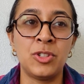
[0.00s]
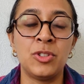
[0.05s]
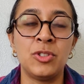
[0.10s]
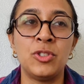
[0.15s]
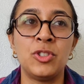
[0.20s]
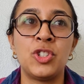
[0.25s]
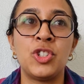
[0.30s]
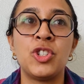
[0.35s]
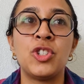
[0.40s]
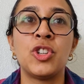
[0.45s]

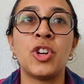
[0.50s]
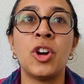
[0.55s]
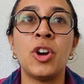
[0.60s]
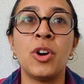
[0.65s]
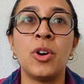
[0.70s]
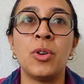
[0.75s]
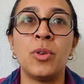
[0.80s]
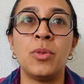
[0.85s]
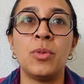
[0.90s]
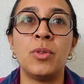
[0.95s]

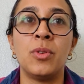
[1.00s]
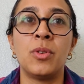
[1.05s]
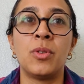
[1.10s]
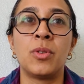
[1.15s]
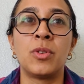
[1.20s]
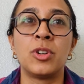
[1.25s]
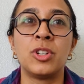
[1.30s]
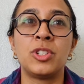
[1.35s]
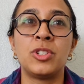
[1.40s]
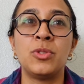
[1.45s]
show
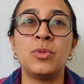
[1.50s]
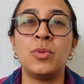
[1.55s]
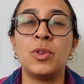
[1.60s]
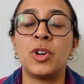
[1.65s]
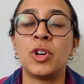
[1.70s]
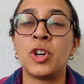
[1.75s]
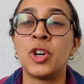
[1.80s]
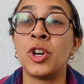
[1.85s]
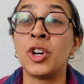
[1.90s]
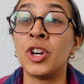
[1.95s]
or to
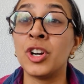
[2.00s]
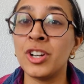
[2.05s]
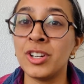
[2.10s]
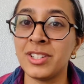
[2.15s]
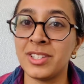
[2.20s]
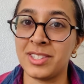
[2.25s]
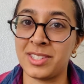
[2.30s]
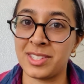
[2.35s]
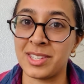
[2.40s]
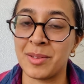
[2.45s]

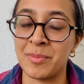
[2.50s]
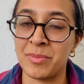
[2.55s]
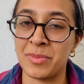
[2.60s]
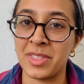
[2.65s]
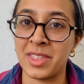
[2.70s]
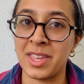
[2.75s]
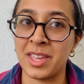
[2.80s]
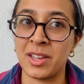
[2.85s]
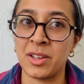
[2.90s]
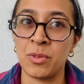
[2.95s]
earn
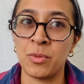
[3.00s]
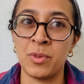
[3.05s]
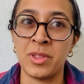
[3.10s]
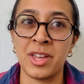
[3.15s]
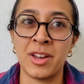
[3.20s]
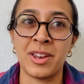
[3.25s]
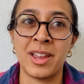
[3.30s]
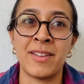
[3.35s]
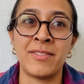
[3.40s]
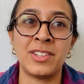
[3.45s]
something,
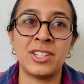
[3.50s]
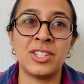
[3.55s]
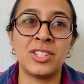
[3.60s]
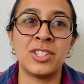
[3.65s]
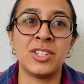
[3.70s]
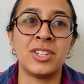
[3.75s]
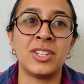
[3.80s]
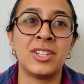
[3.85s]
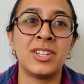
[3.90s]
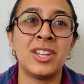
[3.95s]
without having
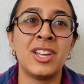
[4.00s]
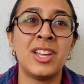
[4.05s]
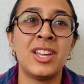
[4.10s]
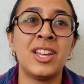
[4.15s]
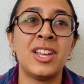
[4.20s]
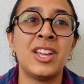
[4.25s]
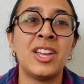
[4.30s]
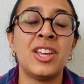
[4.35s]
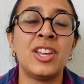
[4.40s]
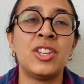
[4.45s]
to
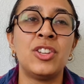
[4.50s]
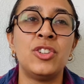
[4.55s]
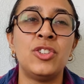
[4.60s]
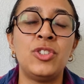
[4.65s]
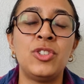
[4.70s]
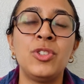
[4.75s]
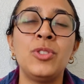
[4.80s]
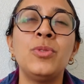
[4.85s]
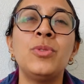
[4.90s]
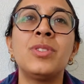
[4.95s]

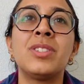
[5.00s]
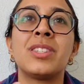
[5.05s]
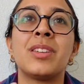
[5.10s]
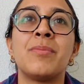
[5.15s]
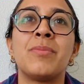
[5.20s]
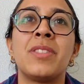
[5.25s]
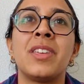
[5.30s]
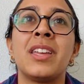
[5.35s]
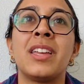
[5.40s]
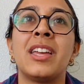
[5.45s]
do
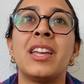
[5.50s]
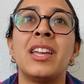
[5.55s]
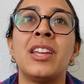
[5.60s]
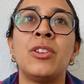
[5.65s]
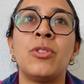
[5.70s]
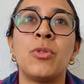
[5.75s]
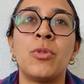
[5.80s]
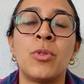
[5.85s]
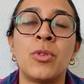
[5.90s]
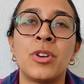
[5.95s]
something in
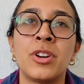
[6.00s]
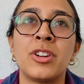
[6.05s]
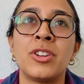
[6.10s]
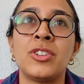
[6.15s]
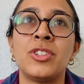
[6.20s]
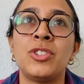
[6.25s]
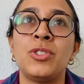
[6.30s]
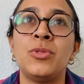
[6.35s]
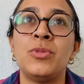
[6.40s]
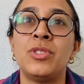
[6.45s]
order
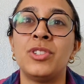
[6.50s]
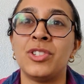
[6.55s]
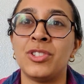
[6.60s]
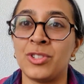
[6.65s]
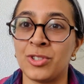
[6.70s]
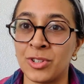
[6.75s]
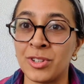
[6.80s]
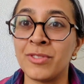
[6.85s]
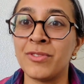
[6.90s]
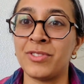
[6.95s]
to
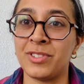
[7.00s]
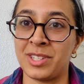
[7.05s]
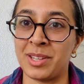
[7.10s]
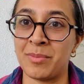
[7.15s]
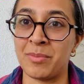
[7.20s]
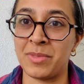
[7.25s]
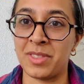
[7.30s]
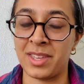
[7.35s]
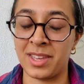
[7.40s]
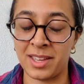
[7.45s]
deserve
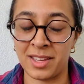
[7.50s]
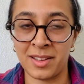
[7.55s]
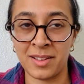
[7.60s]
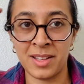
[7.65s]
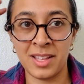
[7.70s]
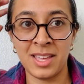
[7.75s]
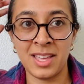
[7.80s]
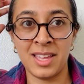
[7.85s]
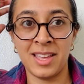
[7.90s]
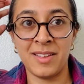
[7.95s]
something.
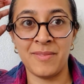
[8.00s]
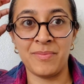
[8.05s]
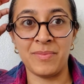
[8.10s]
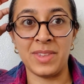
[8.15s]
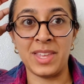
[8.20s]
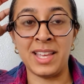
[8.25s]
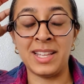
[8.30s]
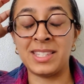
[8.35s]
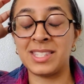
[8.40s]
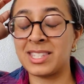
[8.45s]

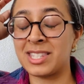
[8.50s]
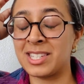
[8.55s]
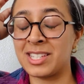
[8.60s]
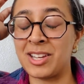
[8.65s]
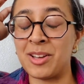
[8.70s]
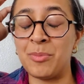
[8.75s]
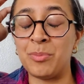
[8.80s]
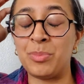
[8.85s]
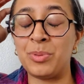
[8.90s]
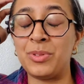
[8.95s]
It's
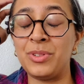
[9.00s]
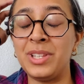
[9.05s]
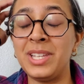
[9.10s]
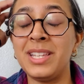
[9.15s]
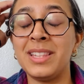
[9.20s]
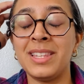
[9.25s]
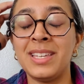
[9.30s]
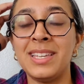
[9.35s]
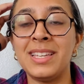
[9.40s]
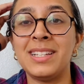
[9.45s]

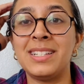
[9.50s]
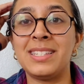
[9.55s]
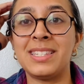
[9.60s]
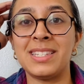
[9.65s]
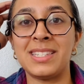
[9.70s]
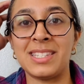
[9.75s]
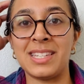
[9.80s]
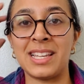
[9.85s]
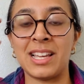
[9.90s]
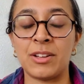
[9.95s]
completely
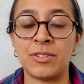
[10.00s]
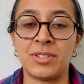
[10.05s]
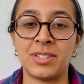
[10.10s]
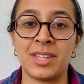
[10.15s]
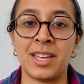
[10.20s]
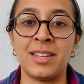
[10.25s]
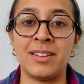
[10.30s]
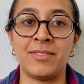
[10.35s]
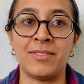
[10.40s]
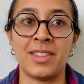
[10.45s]
existing
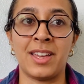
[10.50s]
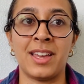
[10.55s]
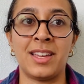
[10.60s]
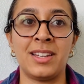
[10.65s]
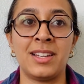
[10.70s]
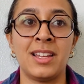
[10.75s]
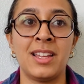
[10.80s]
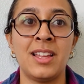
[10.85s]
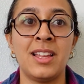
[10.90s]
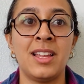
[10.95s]
outside of that.
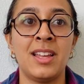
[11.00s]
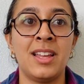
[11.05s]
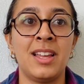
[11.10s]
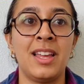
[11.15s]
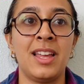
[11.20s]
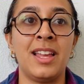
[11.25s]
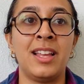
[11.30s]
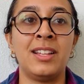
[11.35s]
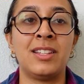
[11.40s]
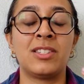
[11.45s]

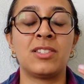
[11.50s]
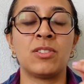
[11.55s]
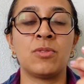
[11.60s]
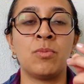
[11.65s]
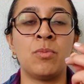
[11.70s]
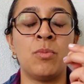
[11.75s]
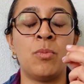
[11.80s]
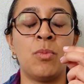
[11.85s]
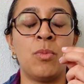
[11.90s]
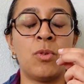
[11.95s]
It's
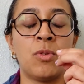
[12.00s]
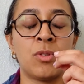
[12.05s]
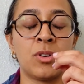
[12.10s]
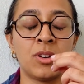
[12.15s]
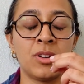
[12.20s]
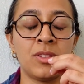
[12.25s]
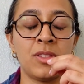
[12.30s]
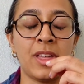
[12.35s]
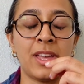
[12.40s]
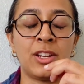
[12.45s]

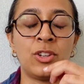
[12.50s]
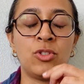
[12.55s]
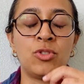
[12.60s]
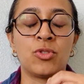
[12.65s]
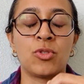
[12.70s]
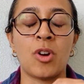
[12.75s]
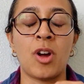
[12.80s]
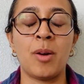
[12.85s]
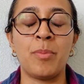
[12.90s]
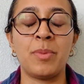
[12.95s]
more like
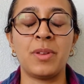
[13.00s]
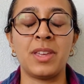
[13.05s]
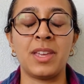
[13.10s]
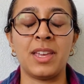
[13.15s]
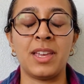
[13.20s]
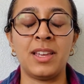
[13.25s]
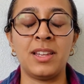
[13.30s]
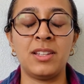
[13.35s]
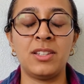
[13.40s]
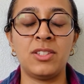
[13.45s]
dropping
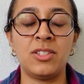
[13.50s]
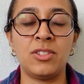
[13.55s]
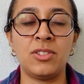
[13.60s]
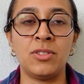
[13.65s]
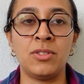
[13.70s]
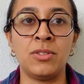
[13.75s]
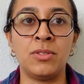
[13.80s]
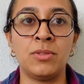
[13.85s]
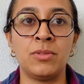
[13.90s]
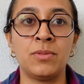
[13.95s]

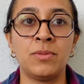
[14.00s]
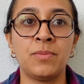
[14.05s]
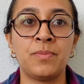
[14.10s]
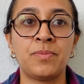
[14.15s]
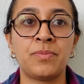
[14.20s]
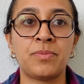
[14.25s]
into